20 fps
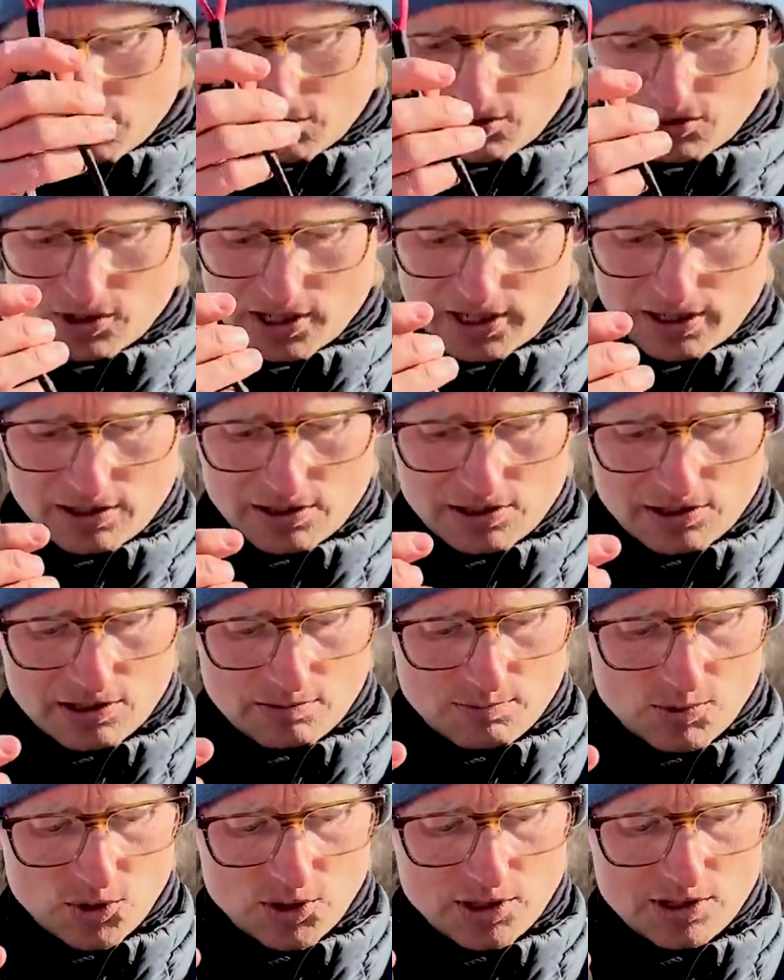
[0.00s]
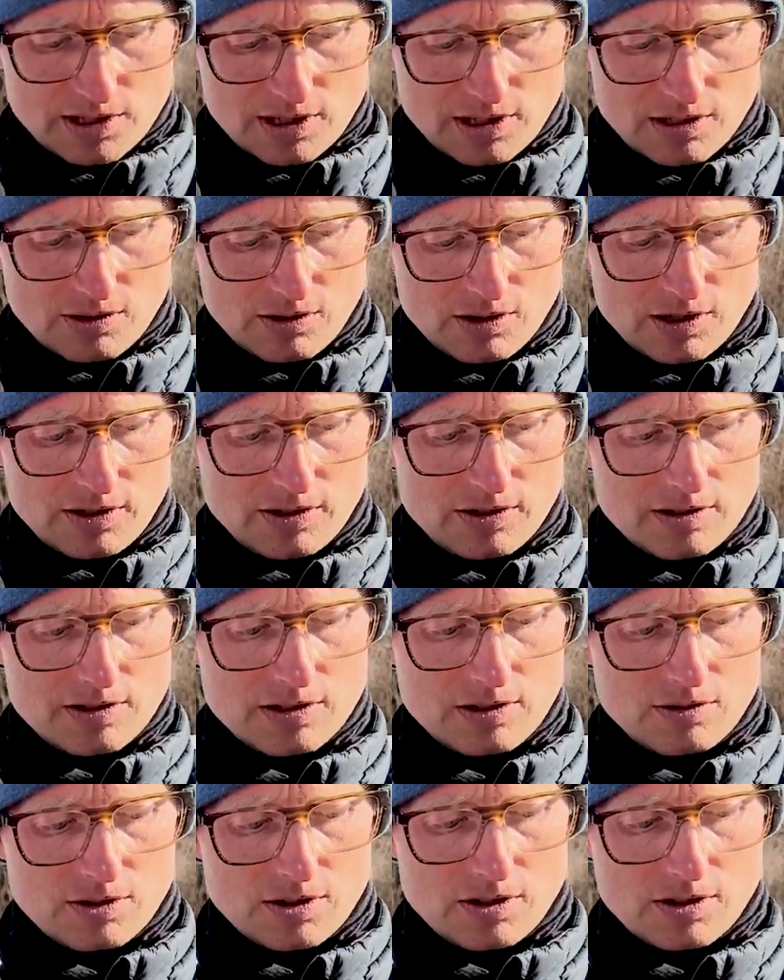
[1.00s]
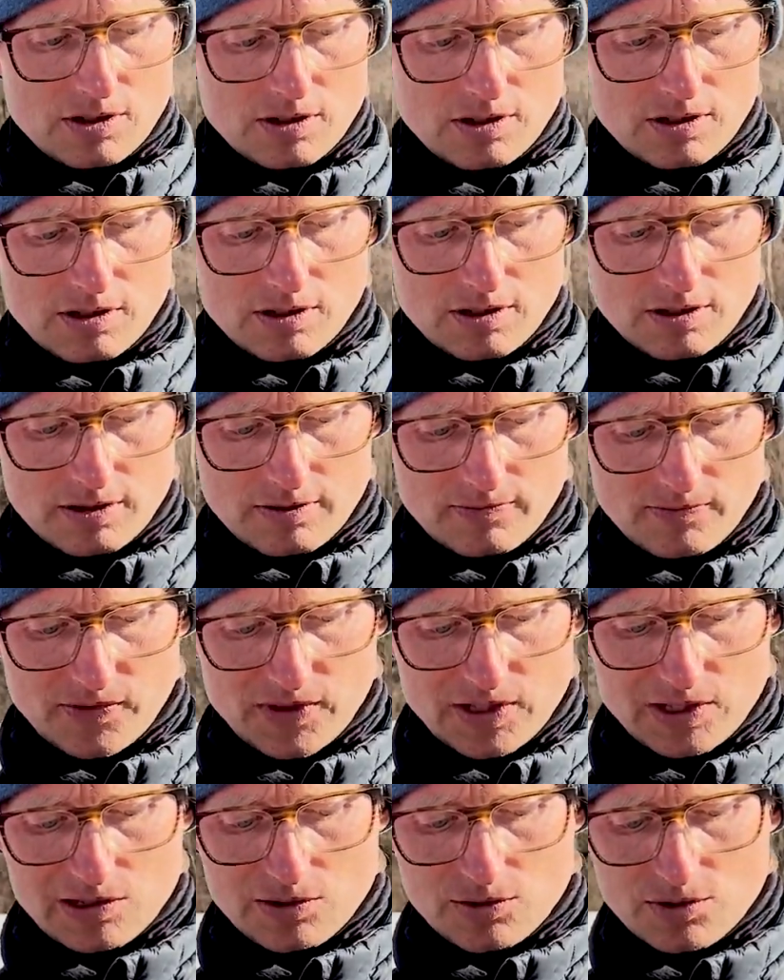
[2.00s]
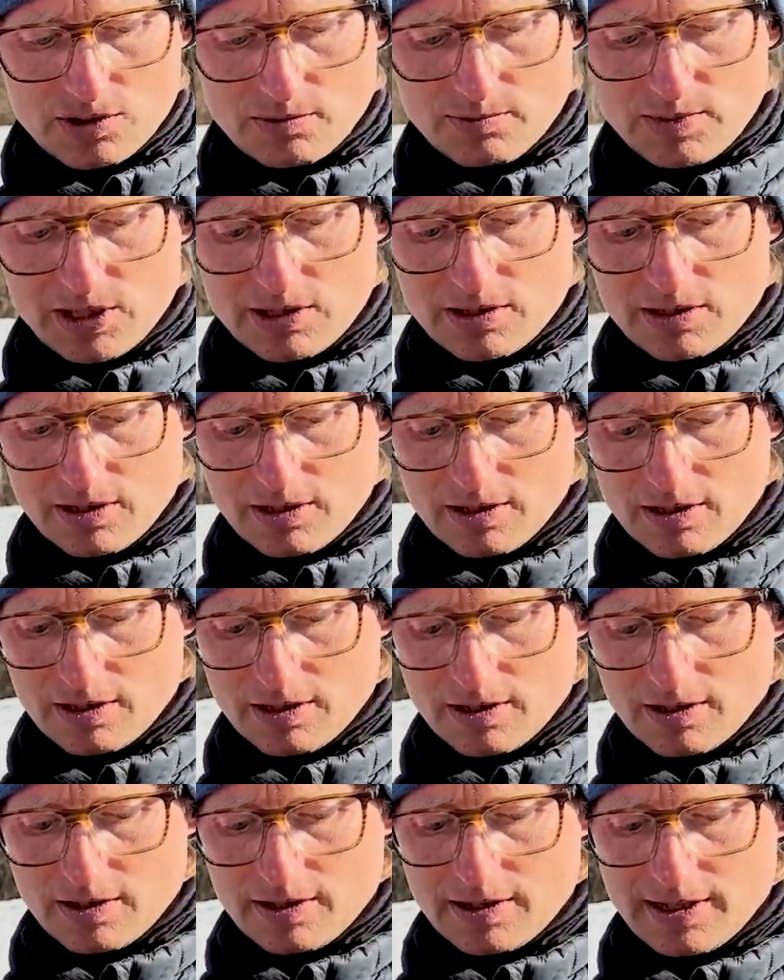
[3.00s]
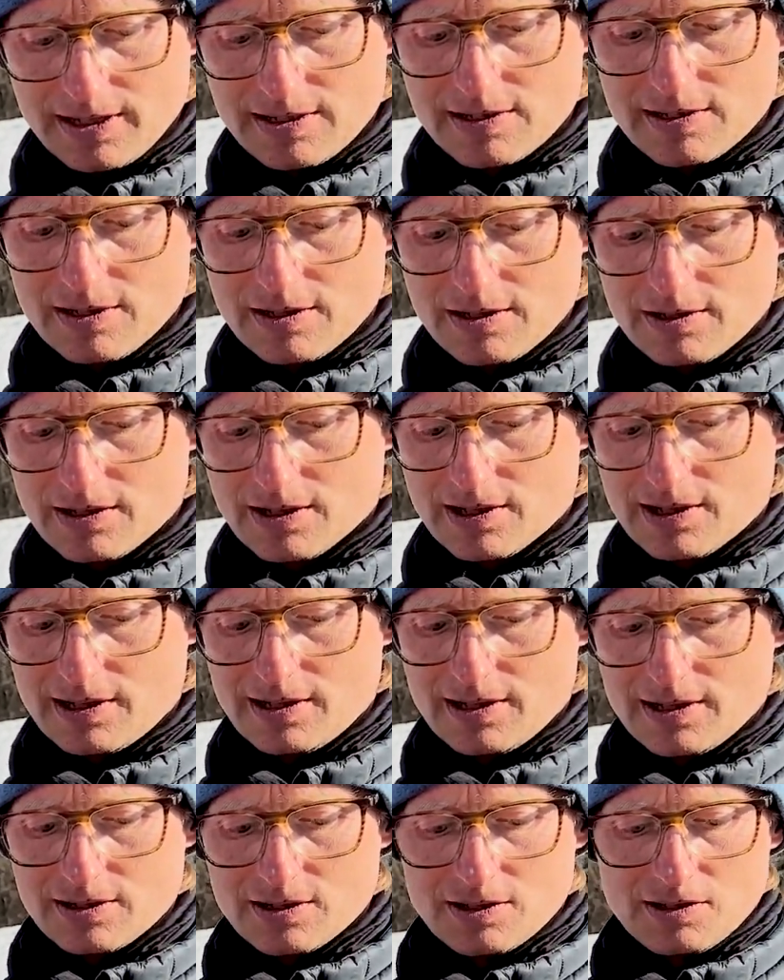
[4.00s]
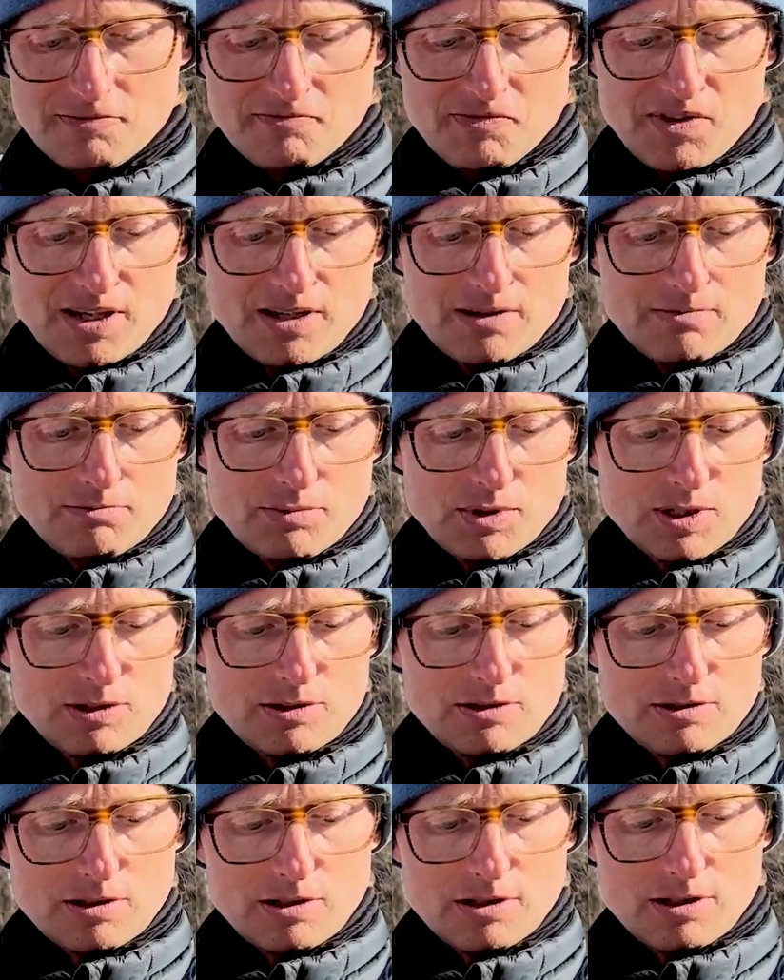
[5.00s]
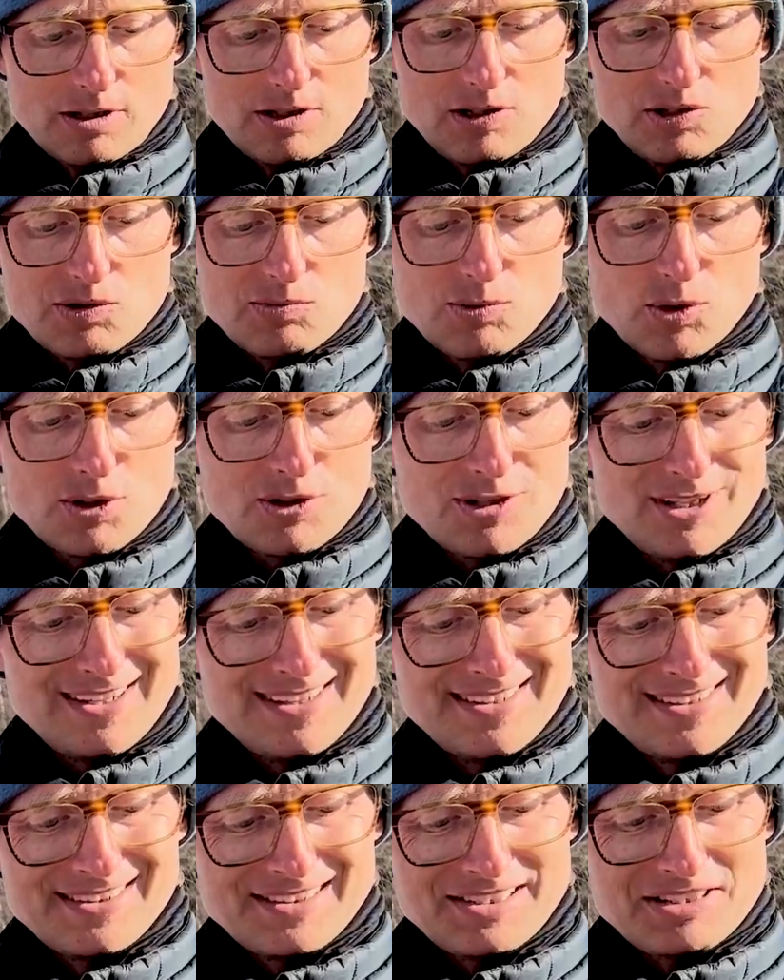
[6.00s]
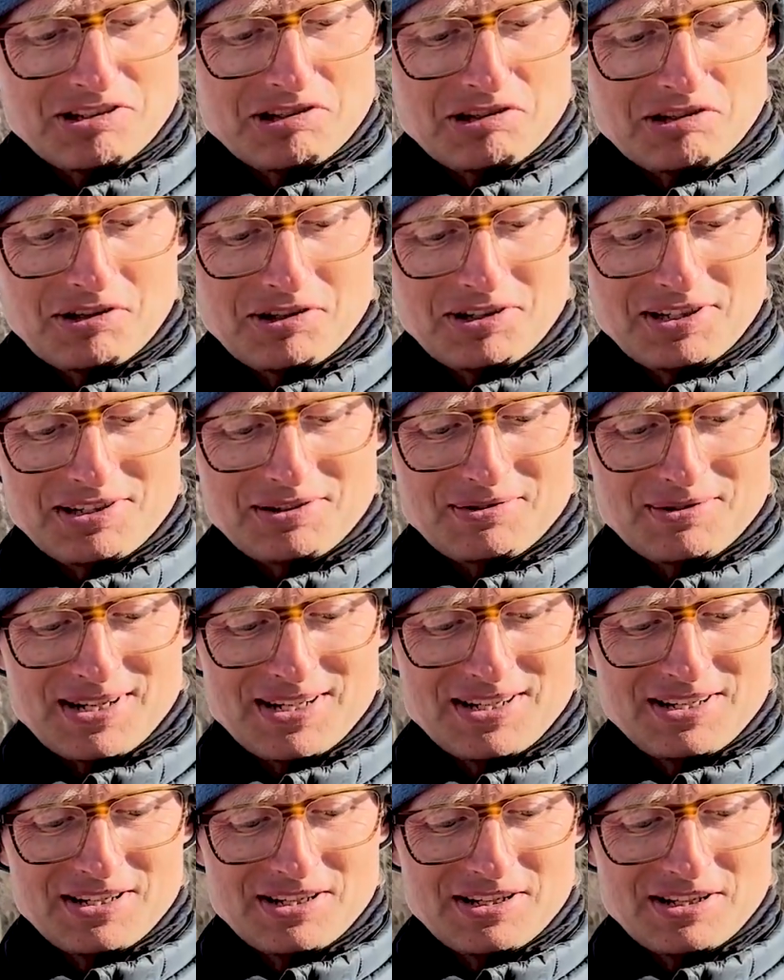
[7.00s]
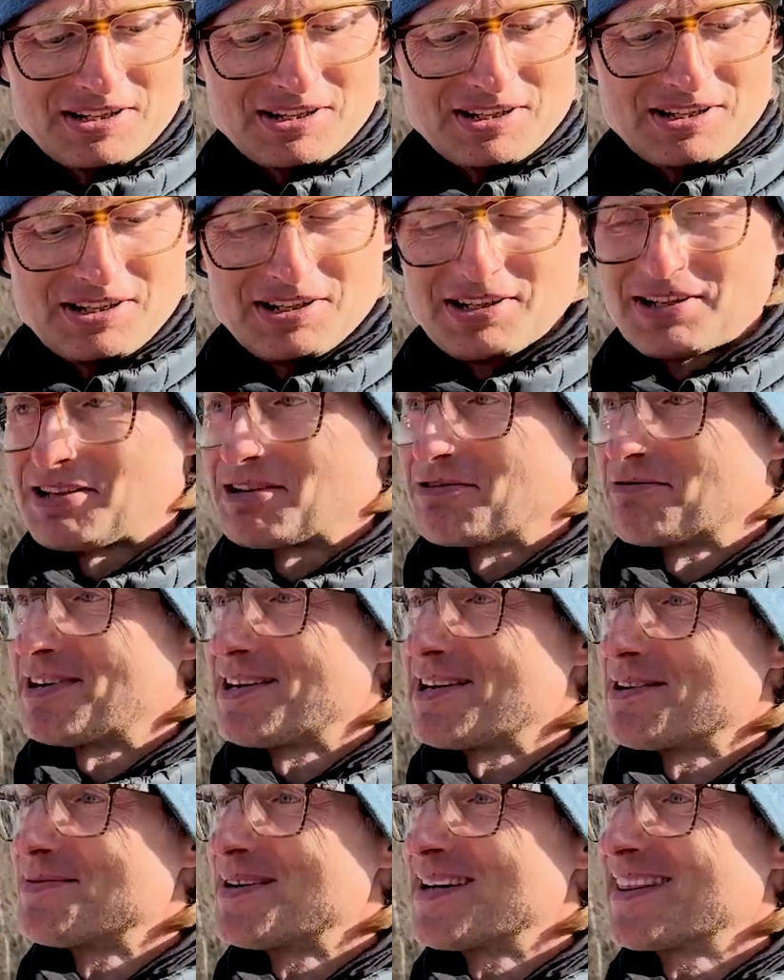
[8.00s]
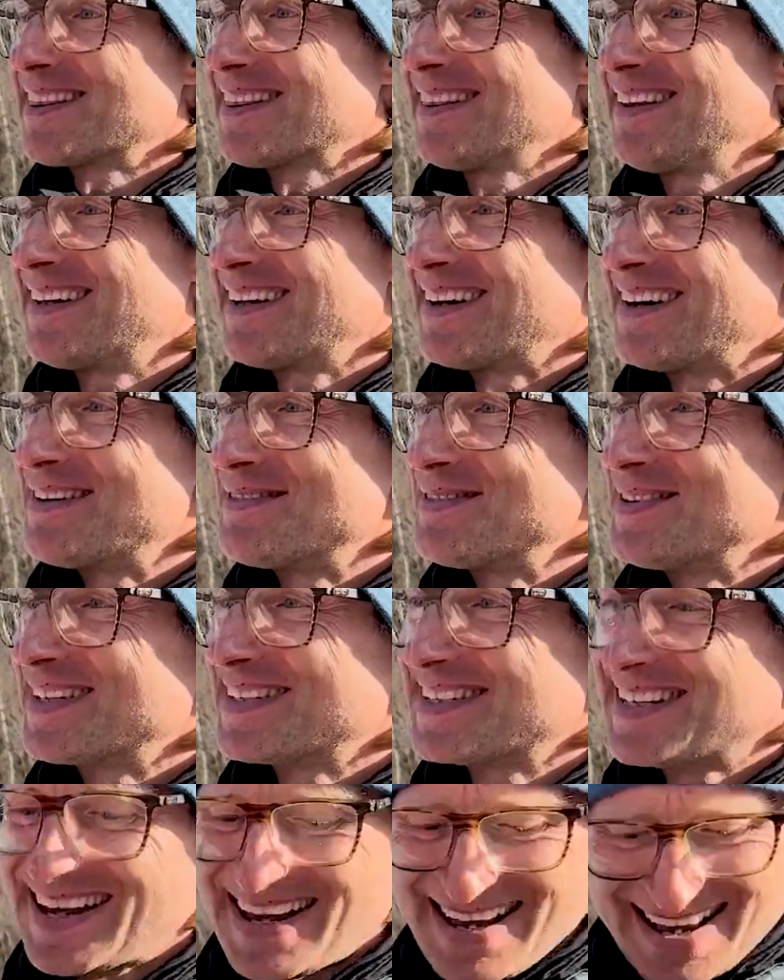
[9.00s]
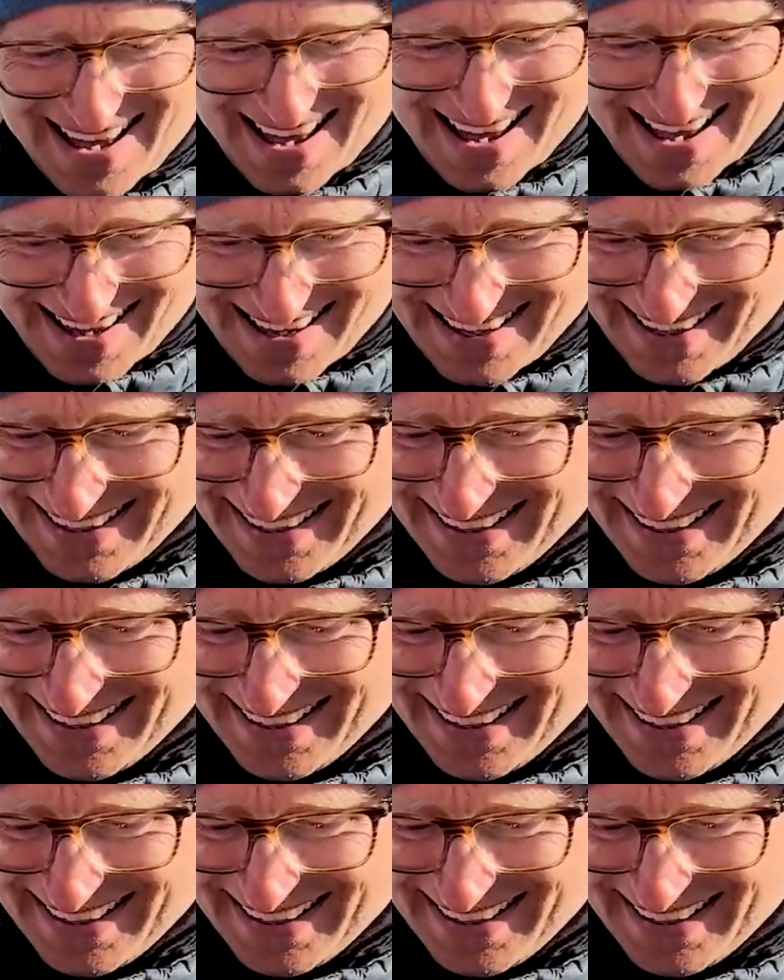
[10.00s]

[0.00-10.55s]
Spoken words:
Okay, this is the pre-serial. In the serial, this looks a bit nicer colored, but it's wood, so it's quite environmental, I would say.